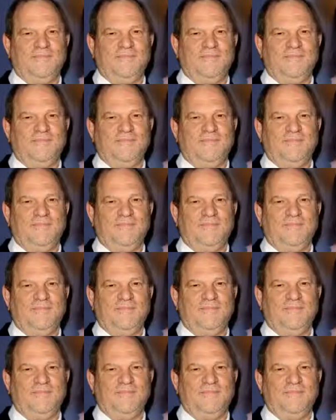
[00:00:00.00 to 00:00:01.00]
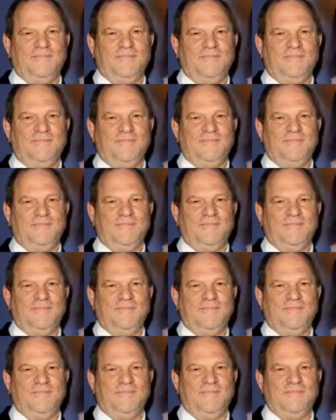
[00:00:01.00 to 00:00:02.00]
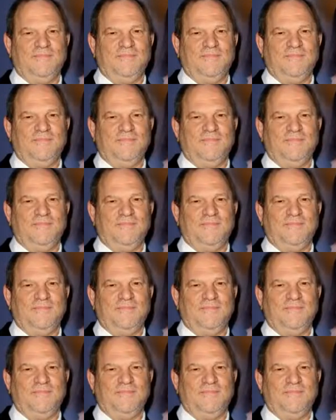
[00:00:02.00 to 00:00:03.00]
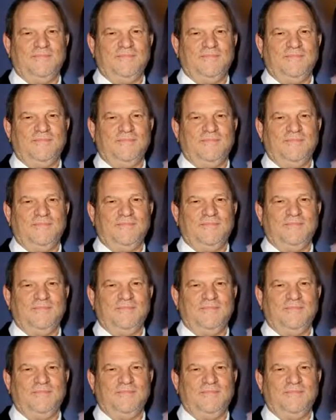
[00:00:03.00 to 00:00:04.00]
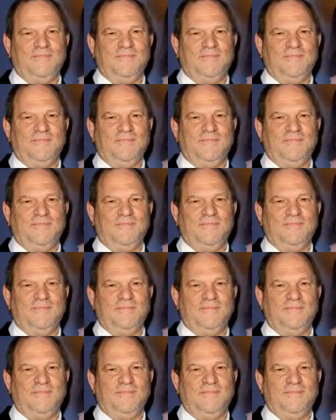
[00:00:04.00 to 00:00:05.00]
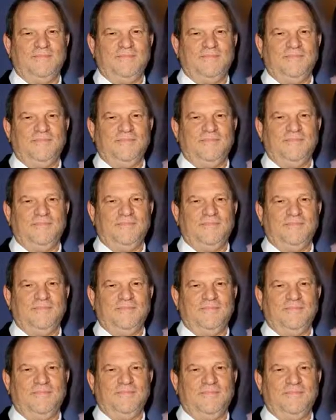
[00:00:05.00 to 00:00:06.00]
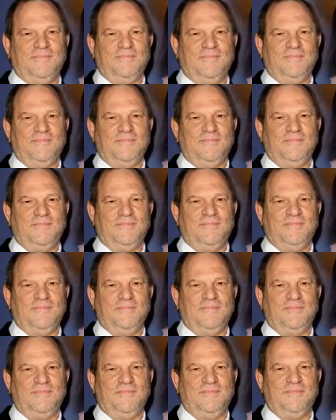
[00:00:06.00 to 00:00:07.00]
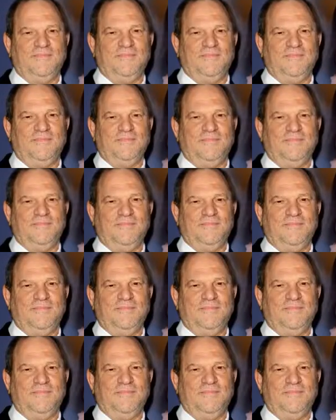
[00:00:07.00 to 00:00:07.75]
[no speech]